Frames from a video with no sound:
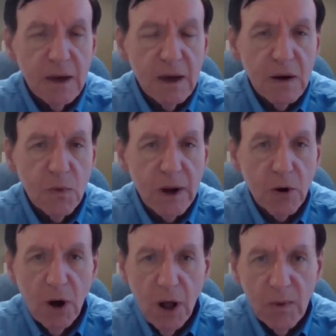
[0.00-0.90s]
We are
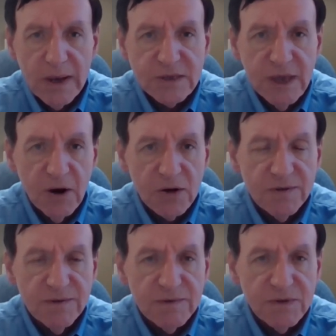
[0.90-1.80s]
always there
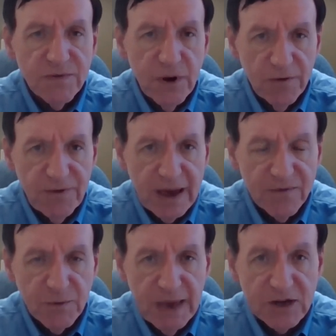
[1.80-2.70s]
to verify
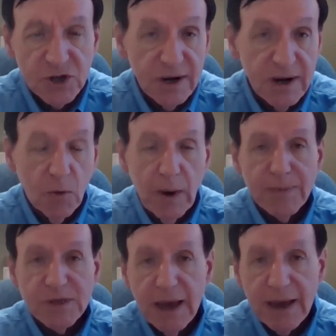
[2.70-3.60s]
information, and our
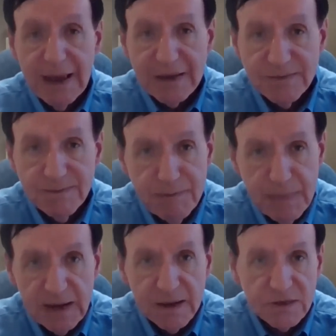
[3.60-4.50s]
website has
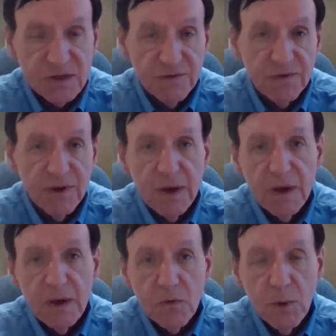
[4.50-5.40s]
millions of
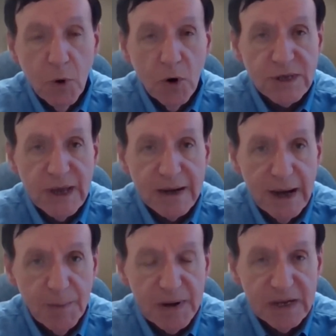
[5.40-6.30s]
reports on
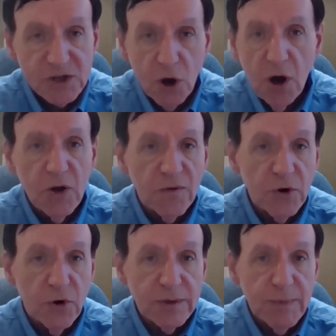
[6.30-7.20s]
companies all over
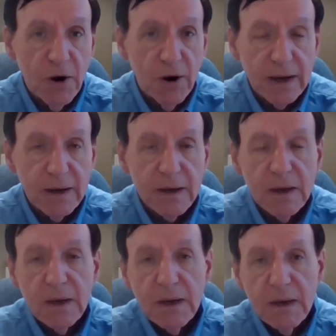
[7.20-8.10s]
North America.
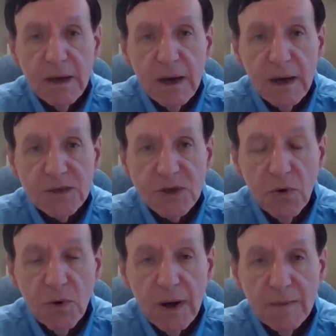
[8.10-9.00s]

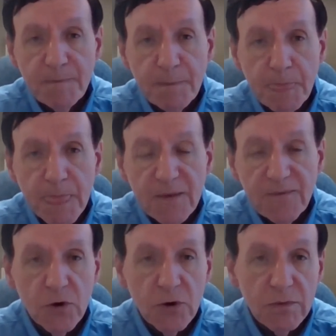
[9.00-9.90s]
So
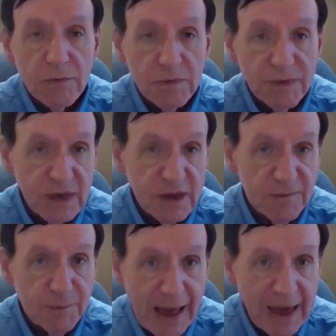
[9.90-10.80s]
if you're
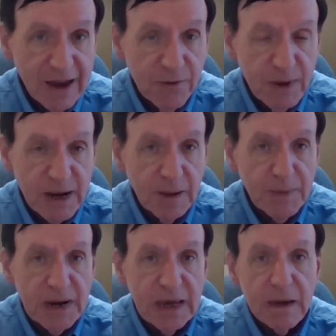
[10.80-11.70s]
thinking of buying from a
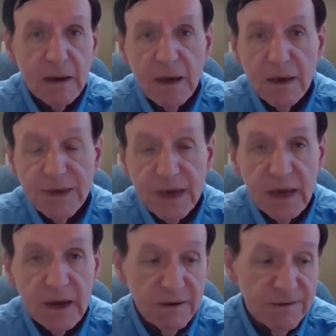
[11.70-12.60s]
company,
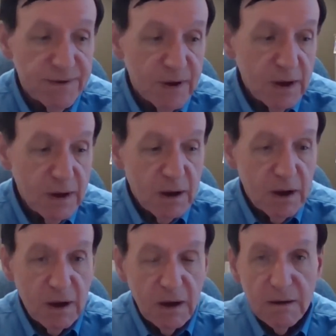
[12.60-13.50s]
thinking of
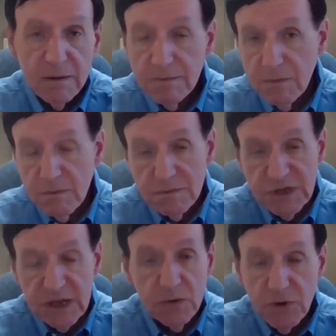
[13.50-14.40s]

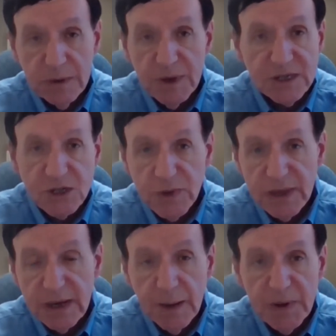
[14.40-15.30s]
doing business with
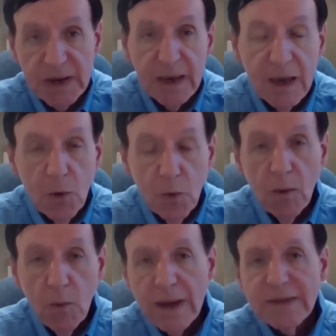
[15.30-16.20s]
a company,
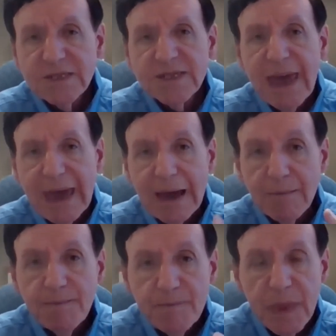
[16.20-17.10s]
one
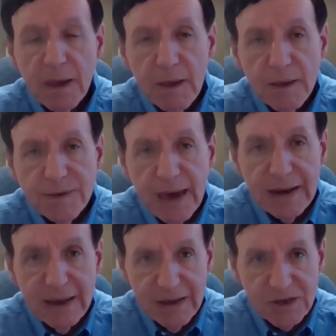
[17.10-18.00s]
scam that
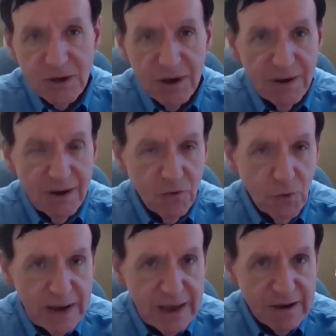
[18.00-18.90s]
is
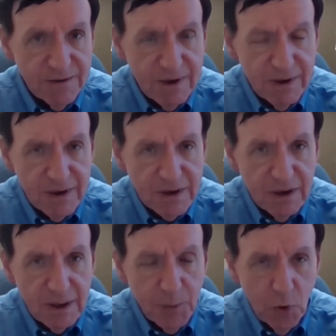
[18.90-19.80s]
really
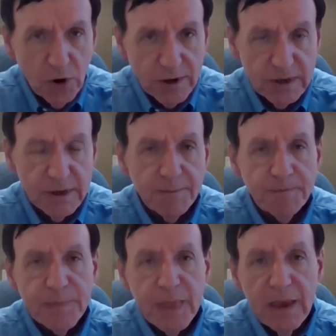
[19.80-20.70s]
important
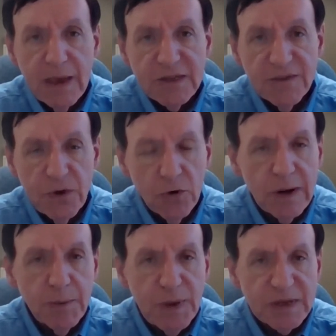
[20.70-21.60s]
is if you're in
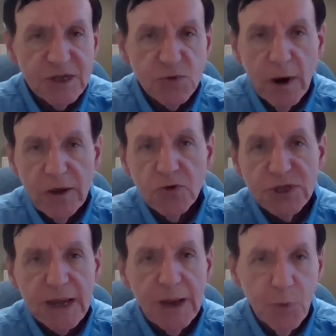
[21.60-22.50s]
a business where you
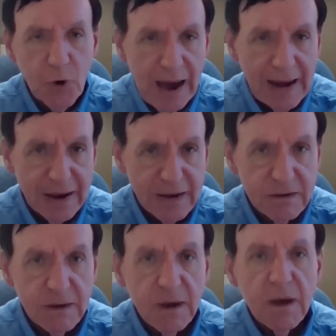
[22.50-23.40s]
sell a product
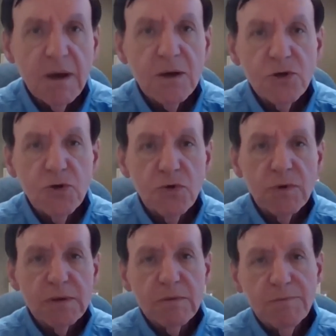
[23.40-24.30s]
to
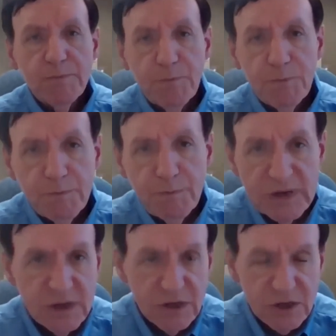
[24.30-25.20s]

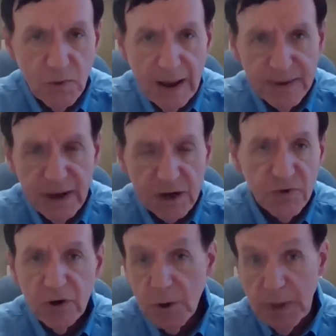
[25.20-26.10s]
businesses around the country
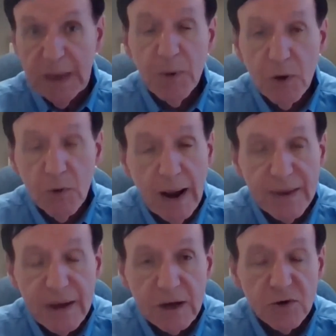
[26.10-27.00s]
or to people around the
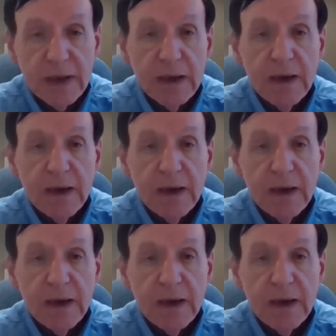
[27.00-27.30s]
country,